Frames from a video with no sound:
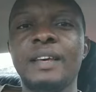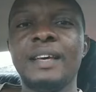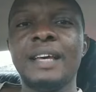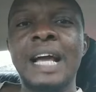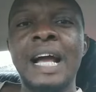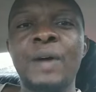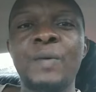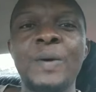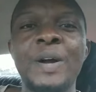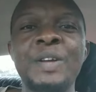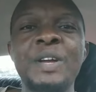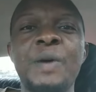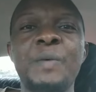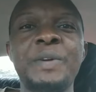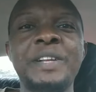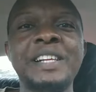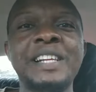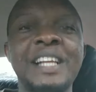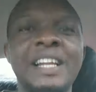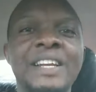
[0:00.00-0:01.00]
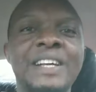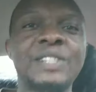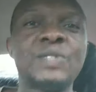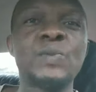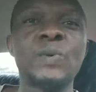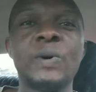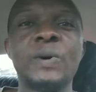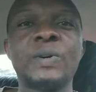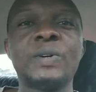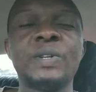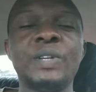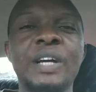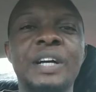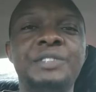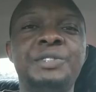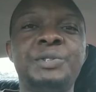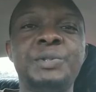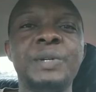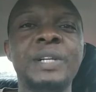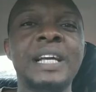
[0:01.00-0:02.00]
And when you're within a network, you're
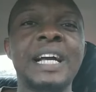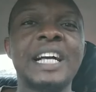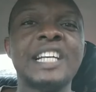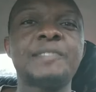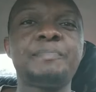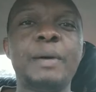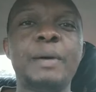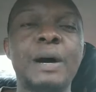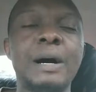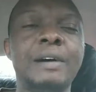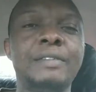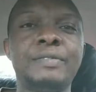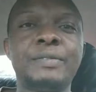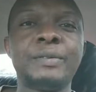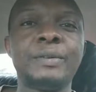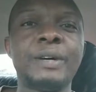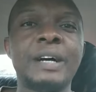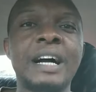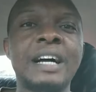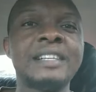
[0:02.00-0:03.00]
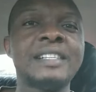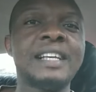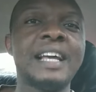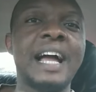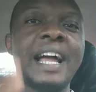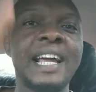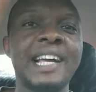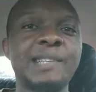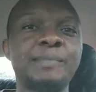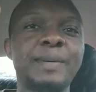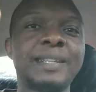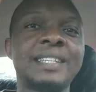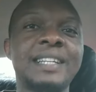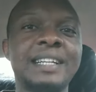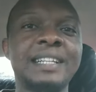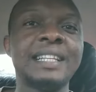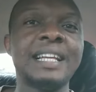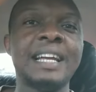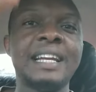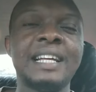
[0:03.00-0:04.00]
truly as powerful as the highest person
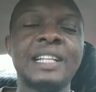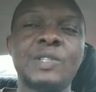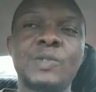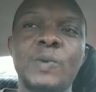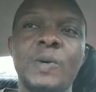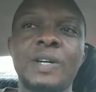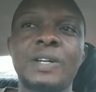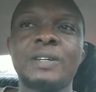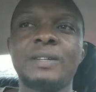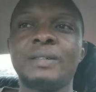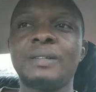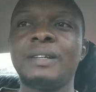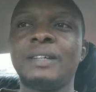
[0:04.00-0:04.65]
in that network.